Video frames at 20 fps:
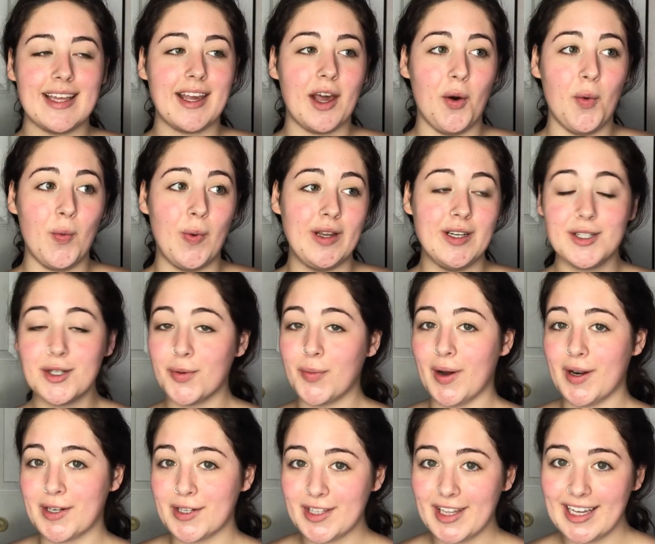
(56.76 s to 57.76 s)
like a winter
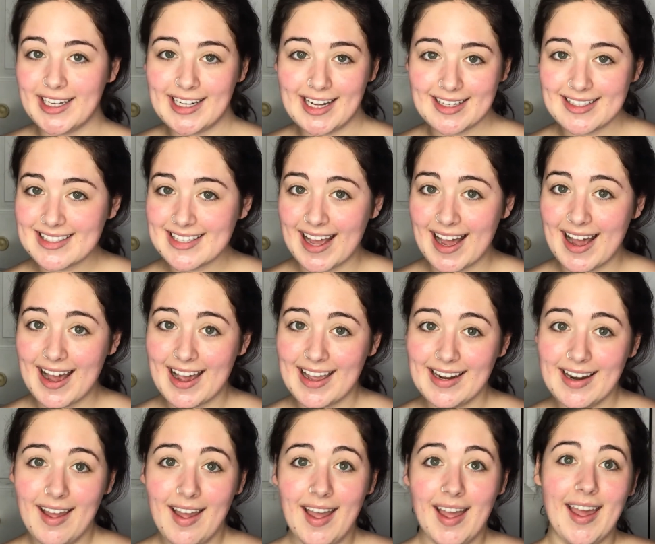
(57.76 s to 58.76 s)
wonderland outside
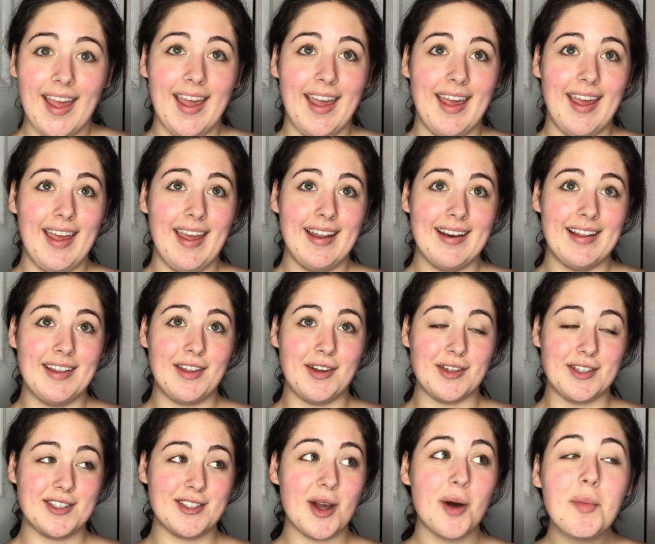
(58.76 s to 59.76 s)
and
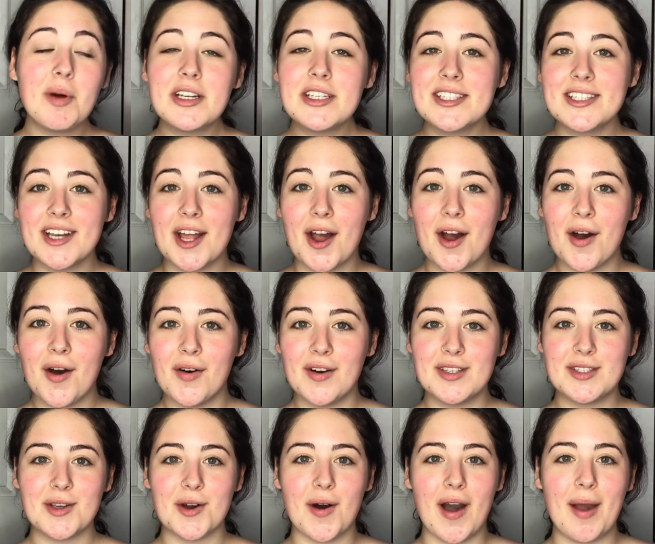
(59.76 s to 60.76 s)
there's so much snow,
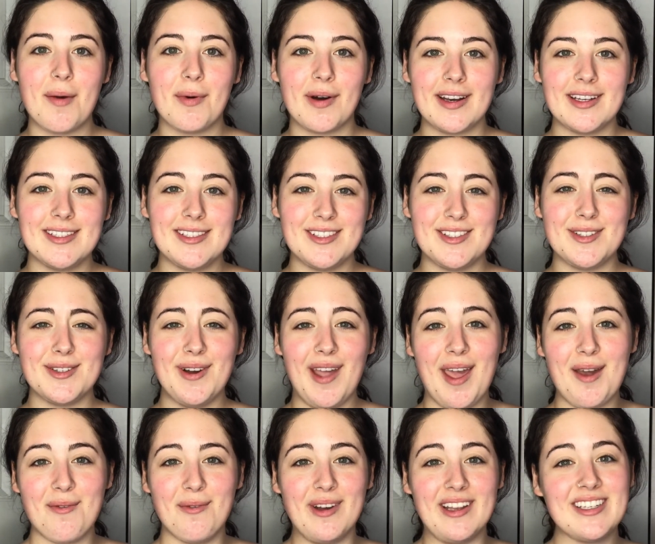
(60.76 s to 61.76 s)
so I wanted to do
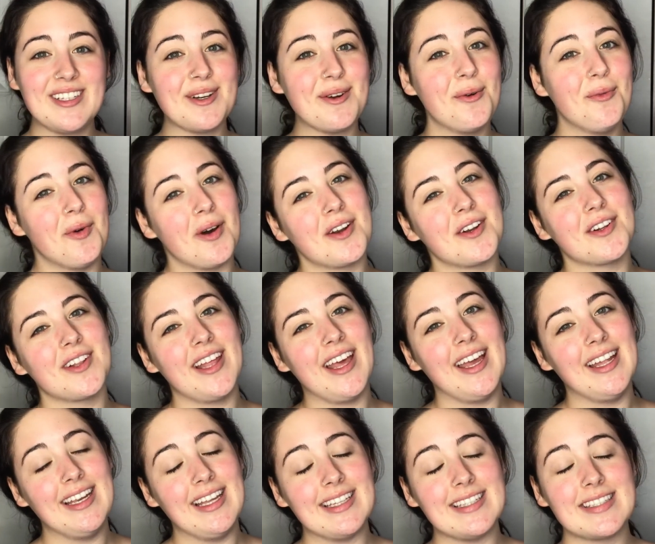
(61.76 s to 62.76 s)
a winter
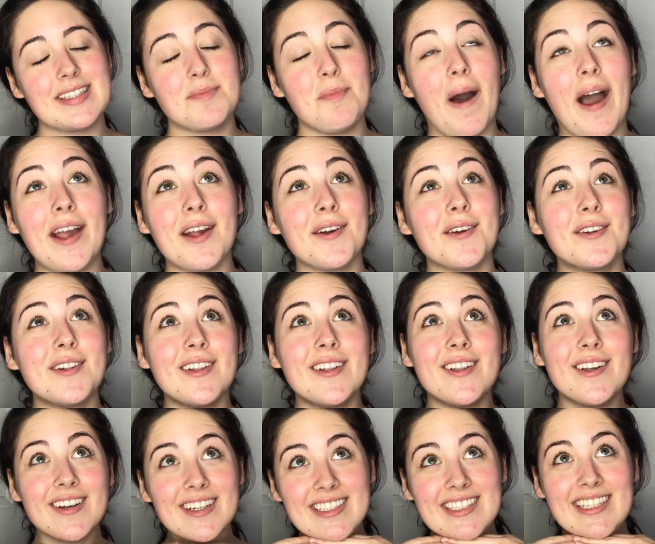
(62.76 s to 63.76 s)
wonderland inspired
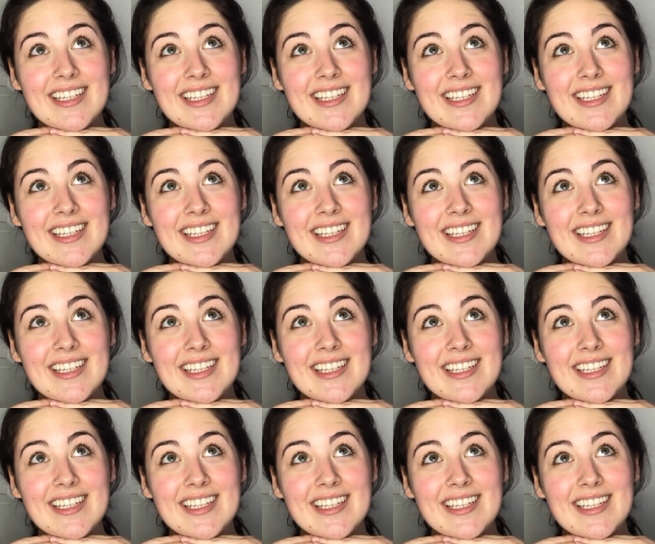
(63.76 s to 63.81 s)
look